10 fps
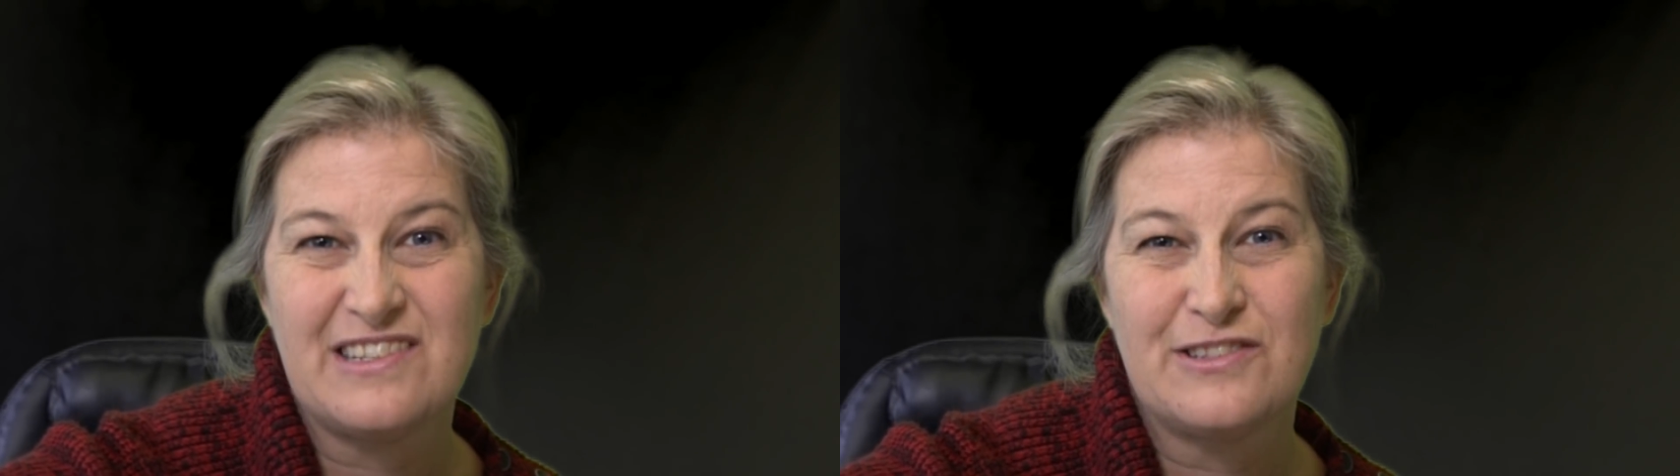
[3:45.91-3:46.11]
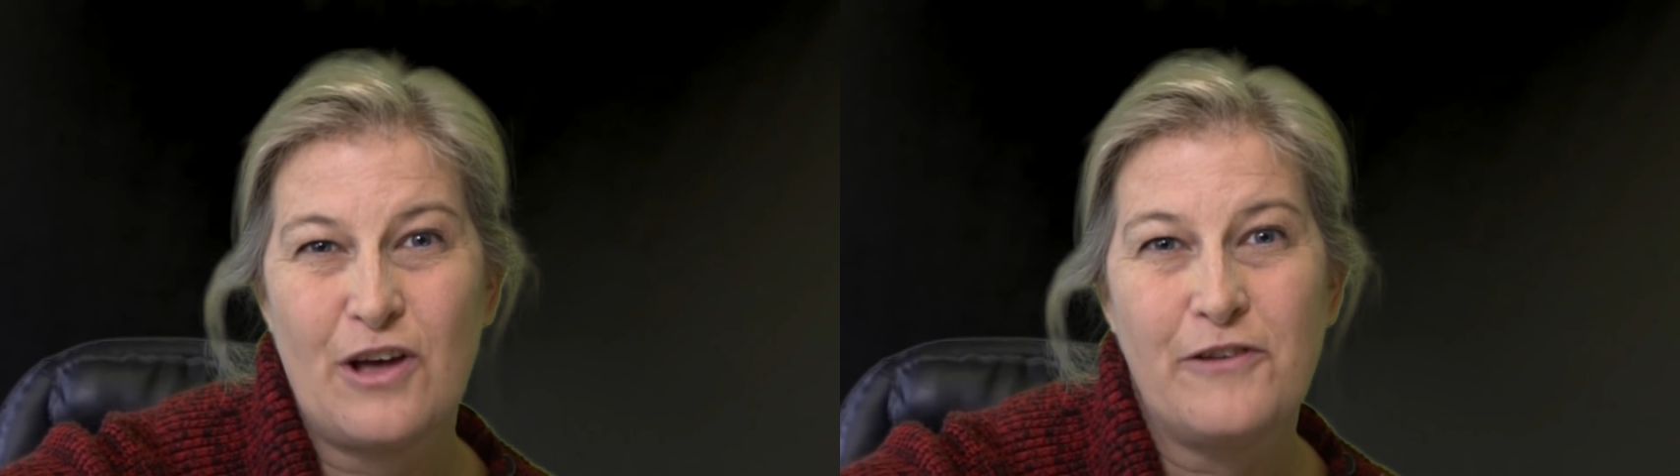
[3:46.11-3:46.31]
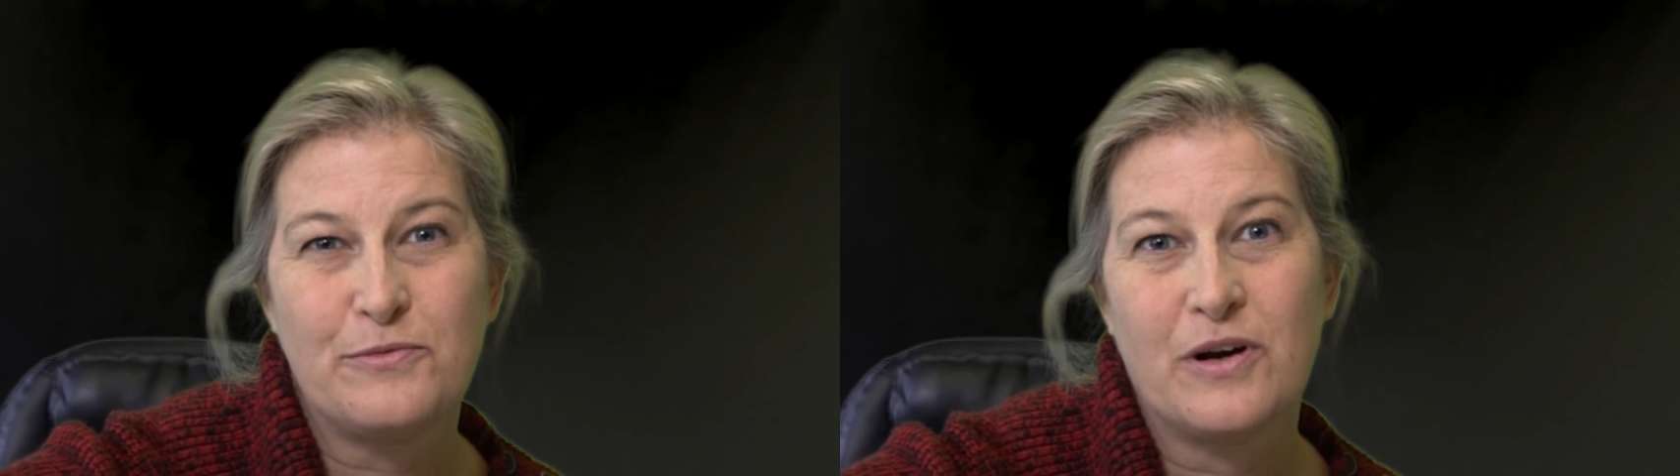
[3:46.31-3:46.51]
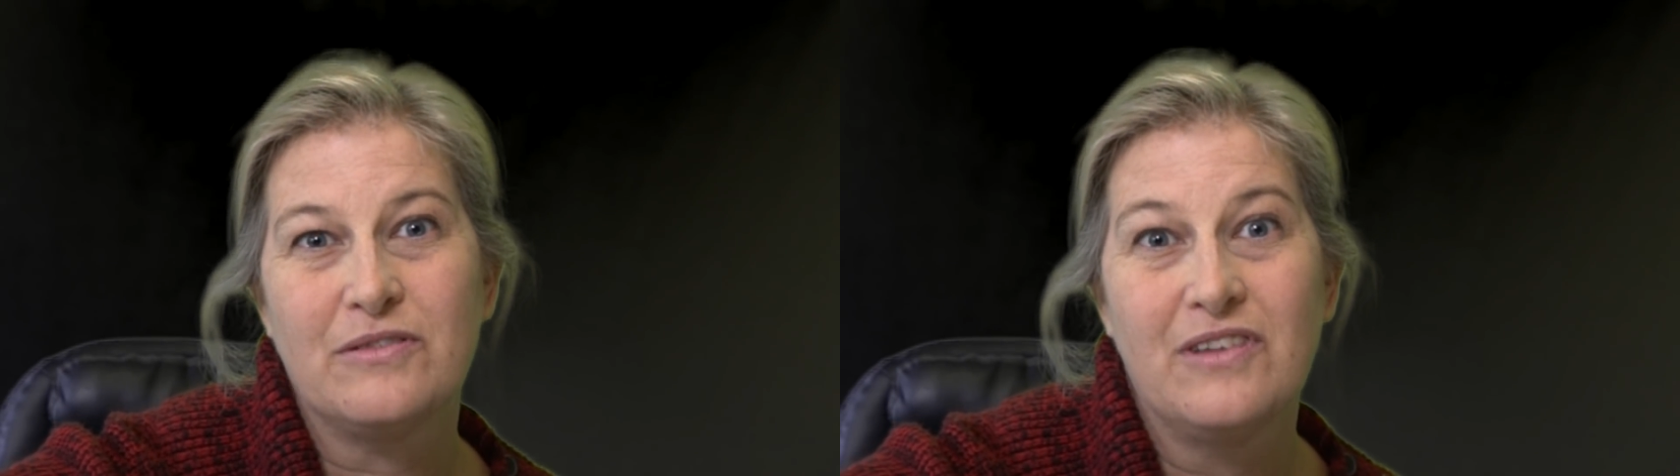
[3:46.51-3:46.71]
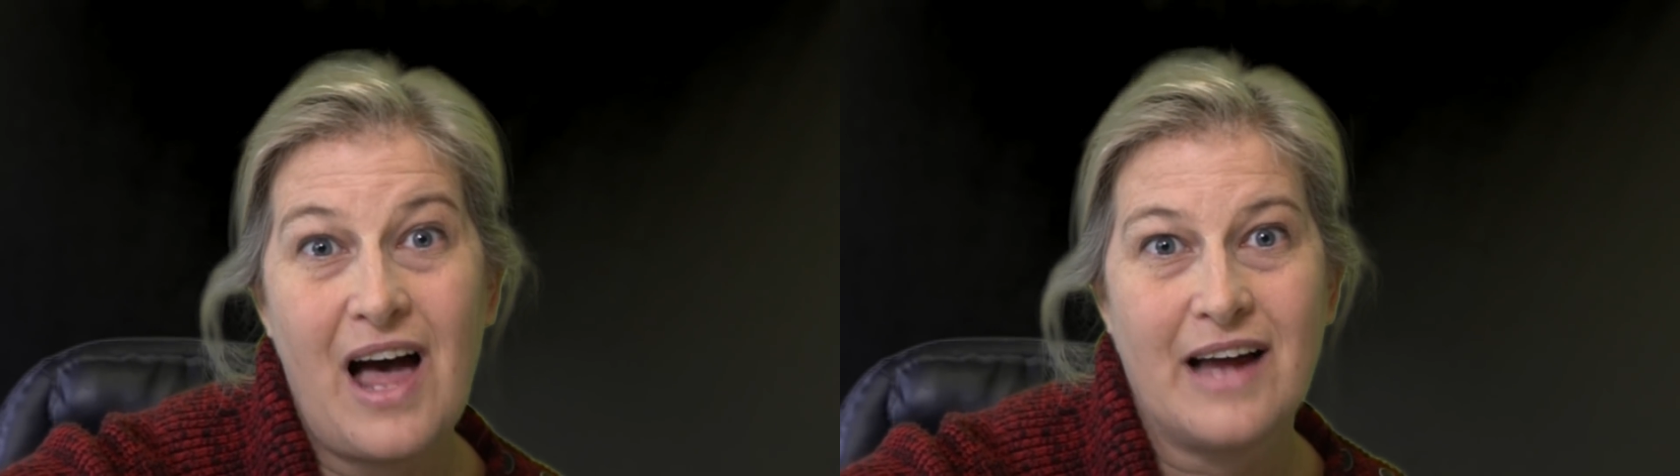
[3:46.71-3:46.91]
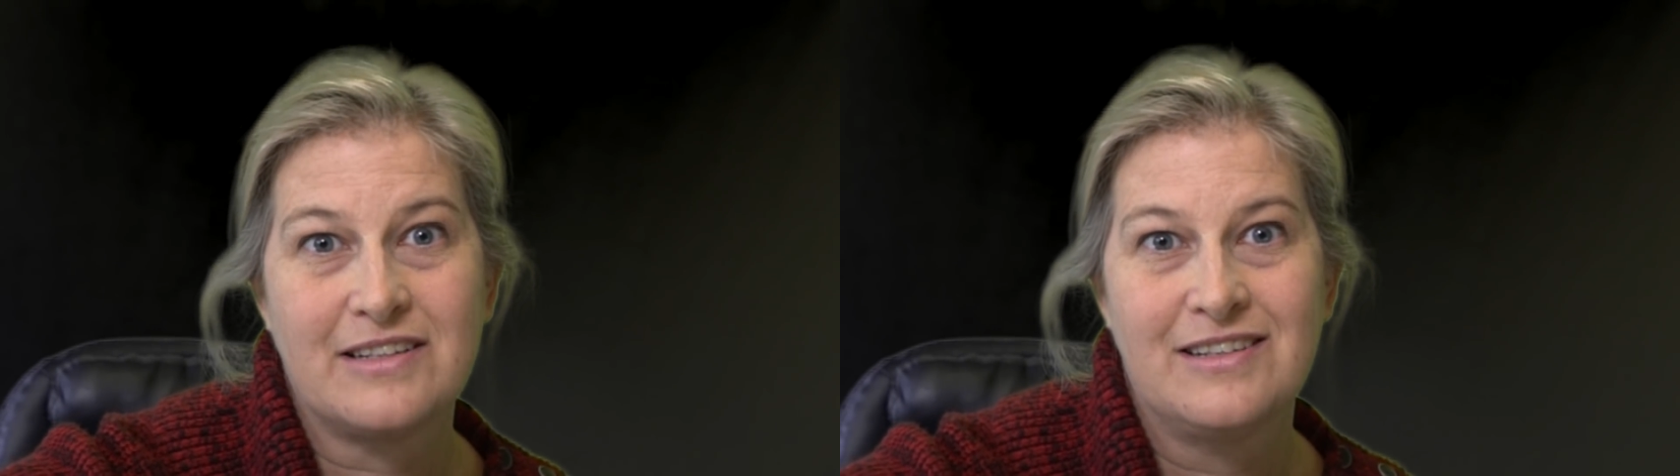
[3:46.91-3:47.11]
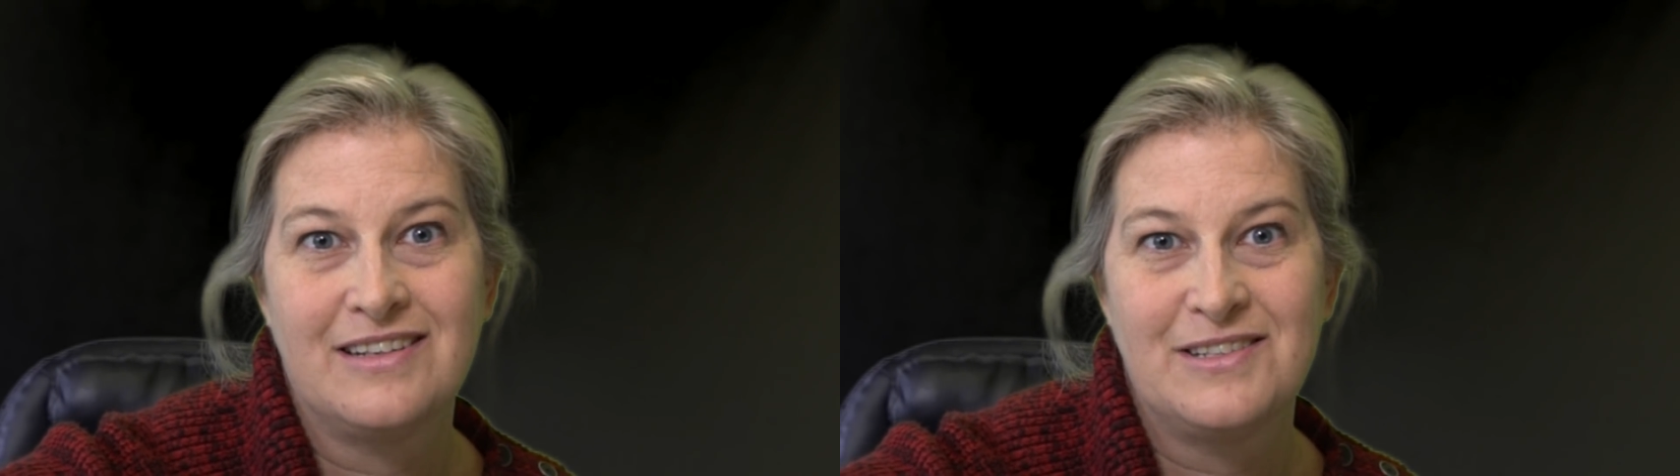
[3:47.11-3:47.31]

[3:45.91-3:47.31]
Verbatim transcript: it's software locked